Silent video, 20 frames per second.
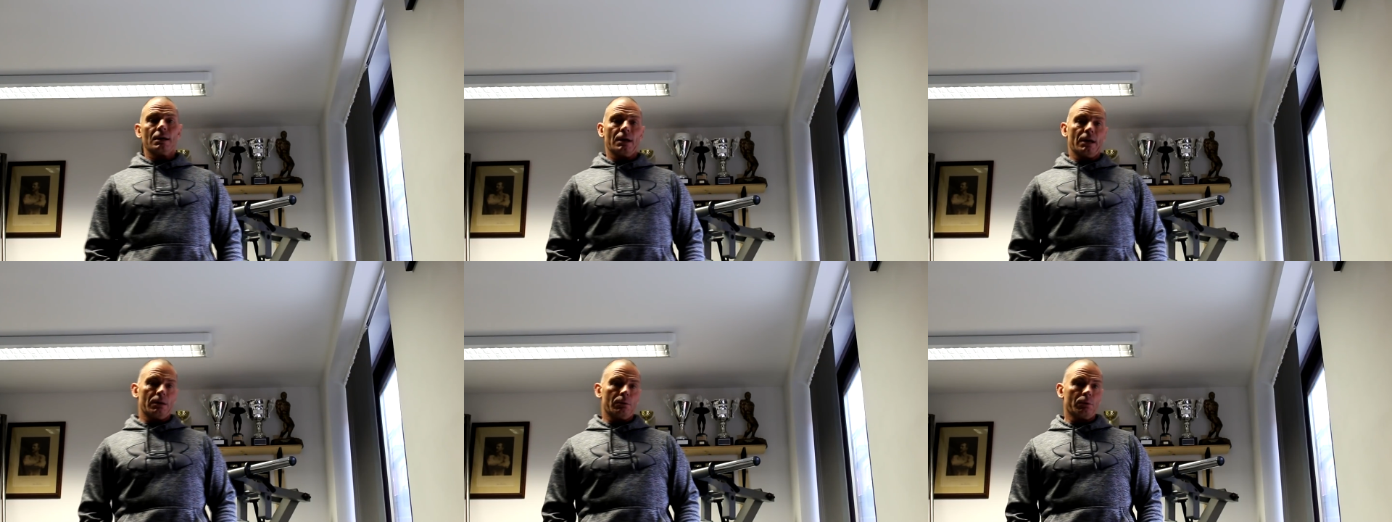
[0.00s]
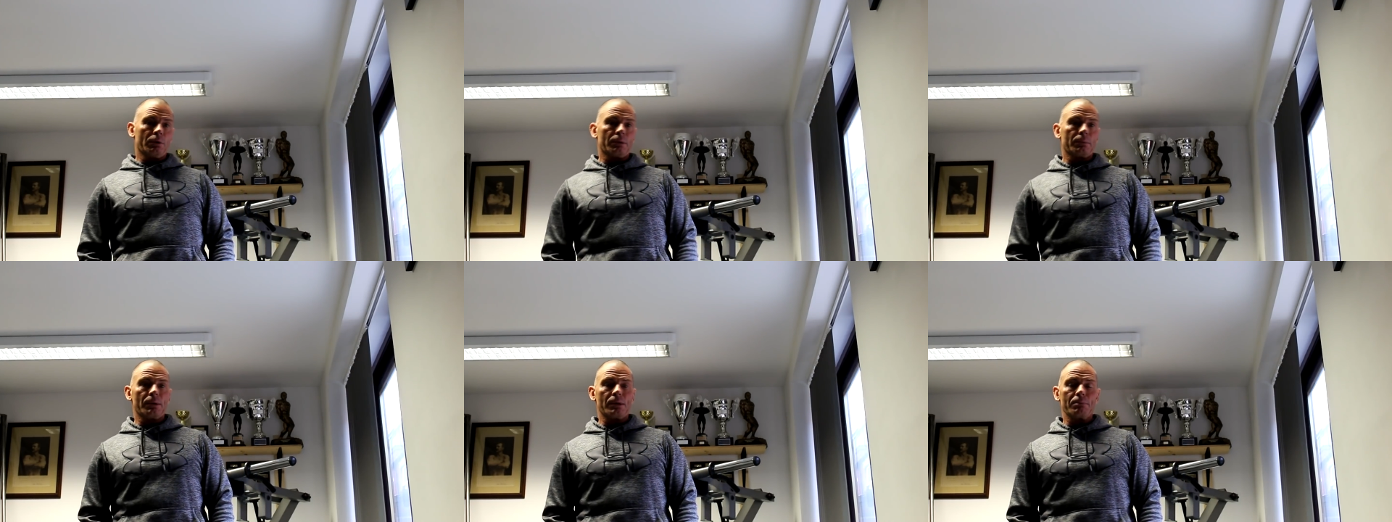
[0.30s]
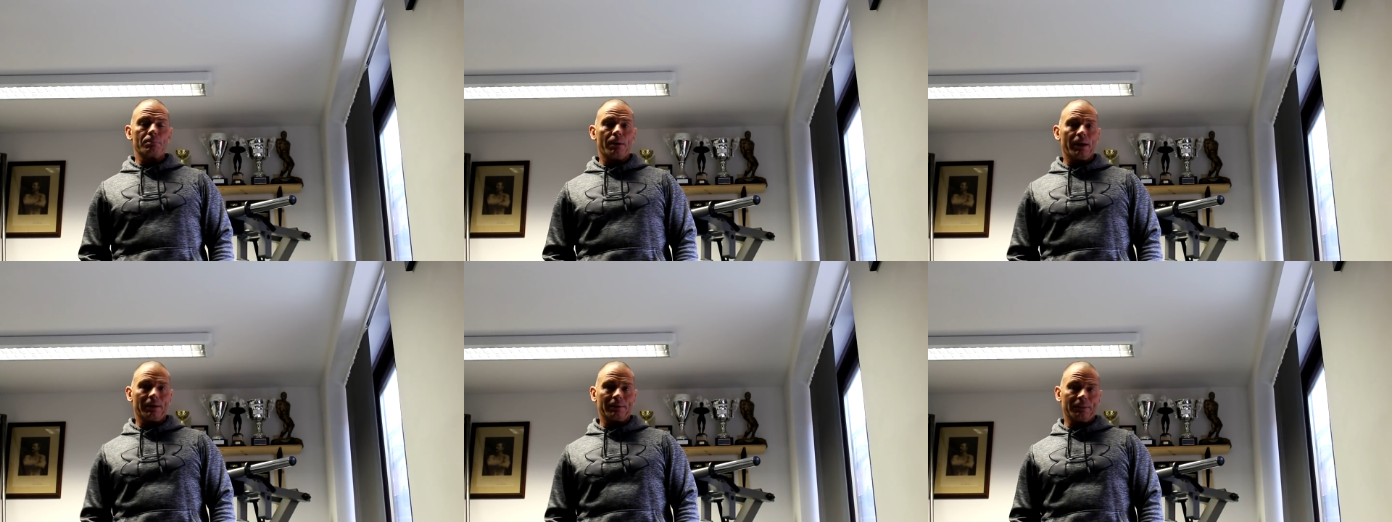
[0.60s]
And what I
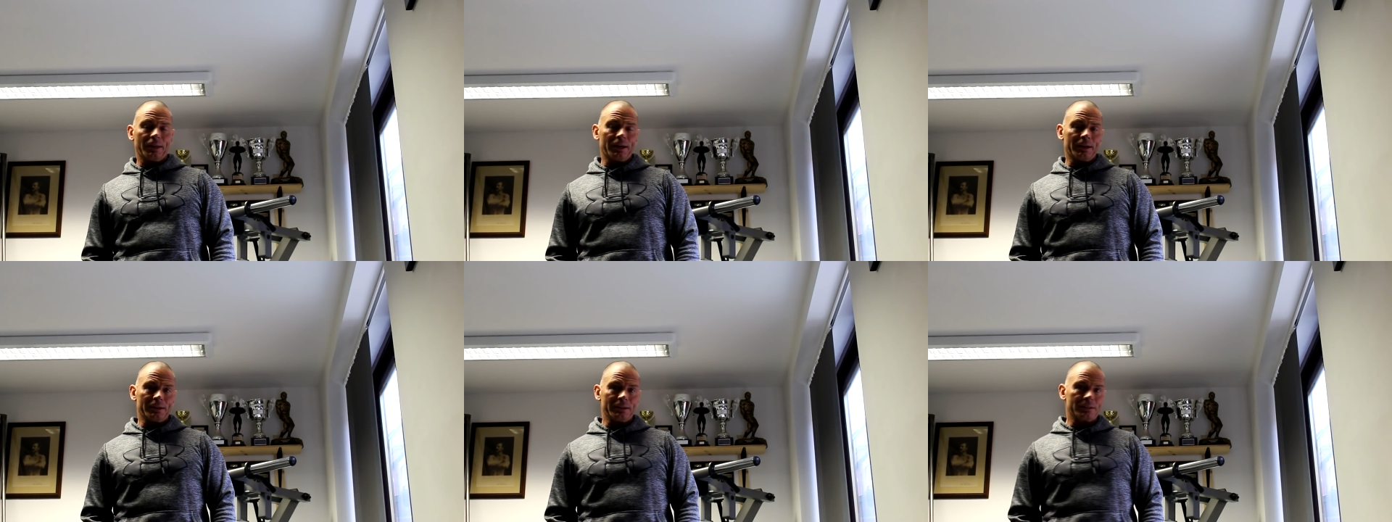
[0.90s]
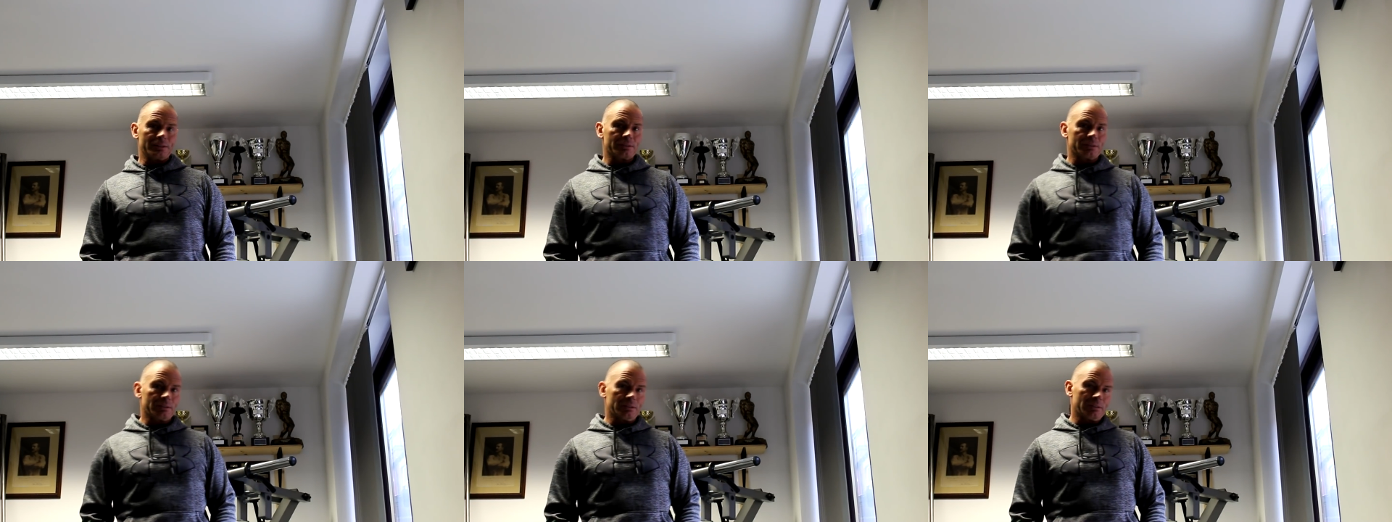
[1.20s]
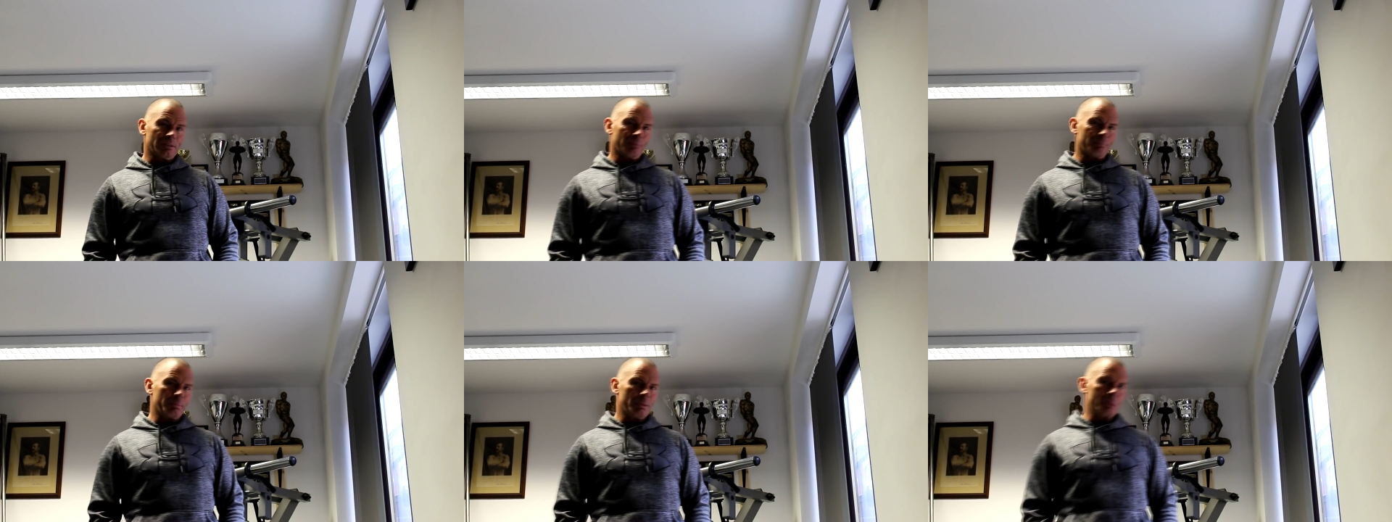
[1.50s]
mean by that
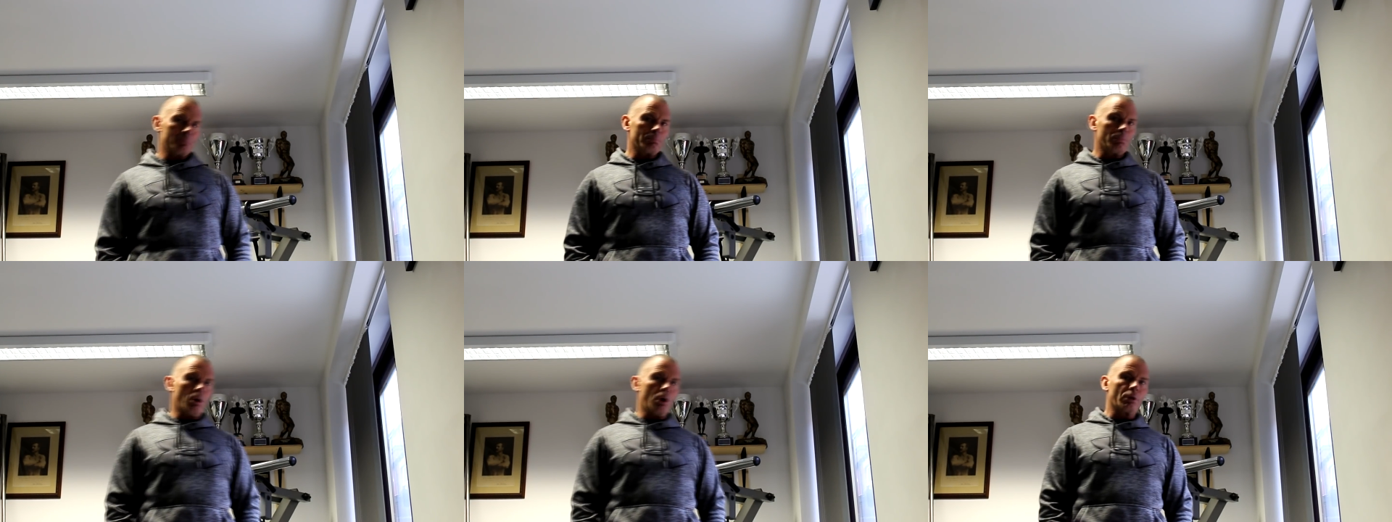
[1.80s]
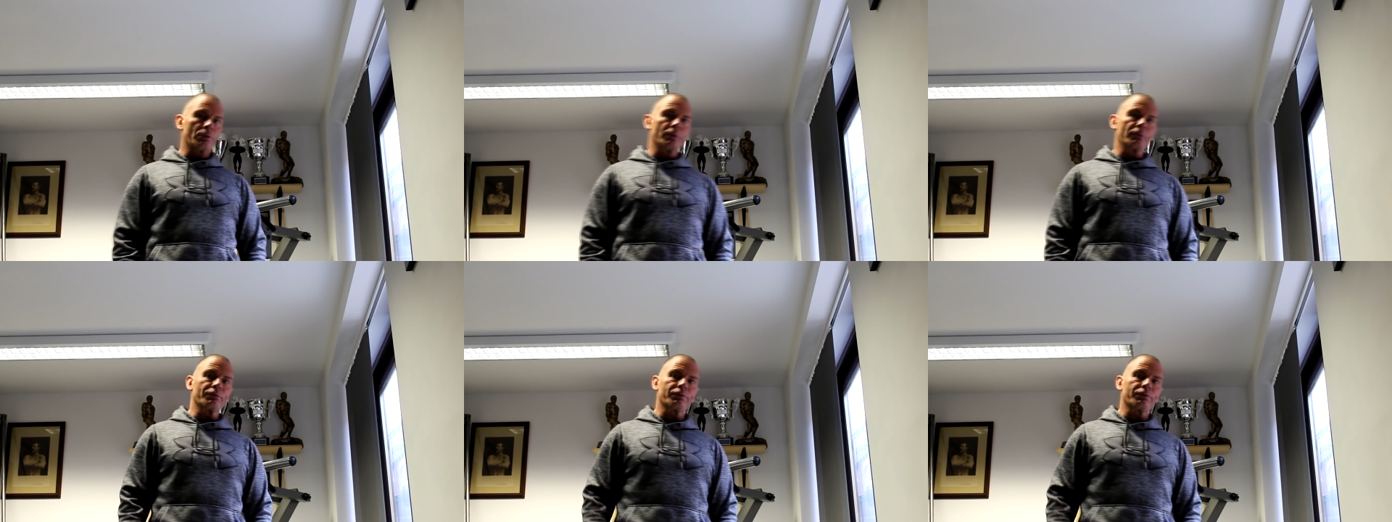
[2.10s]
is I've been more